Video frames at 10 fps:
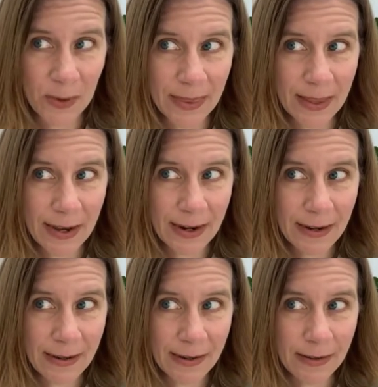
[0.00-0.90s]
But
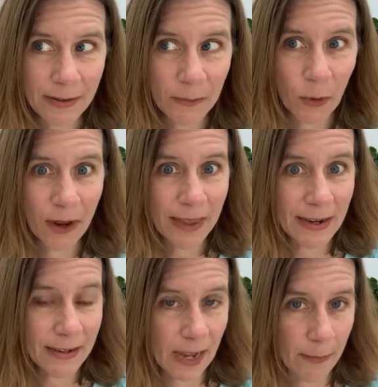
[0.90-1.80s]
then more
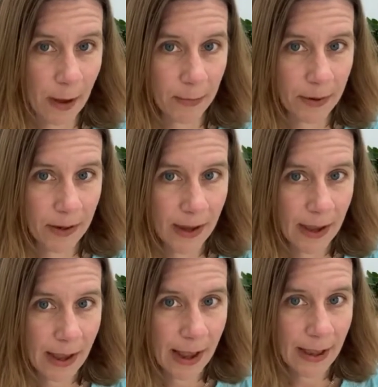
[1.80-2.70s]
things came up
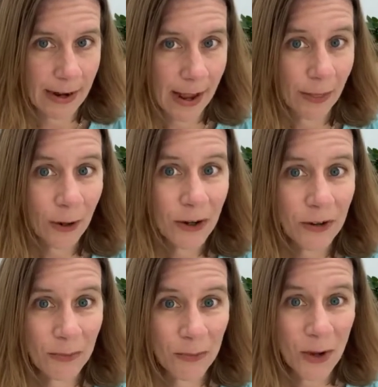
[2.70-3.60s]
and I
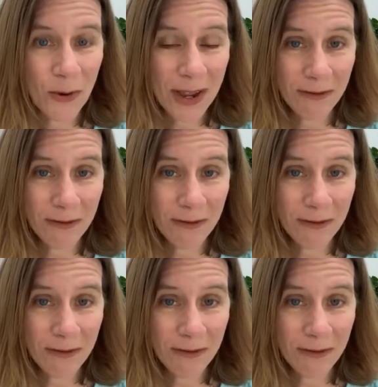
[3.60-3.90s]
learned new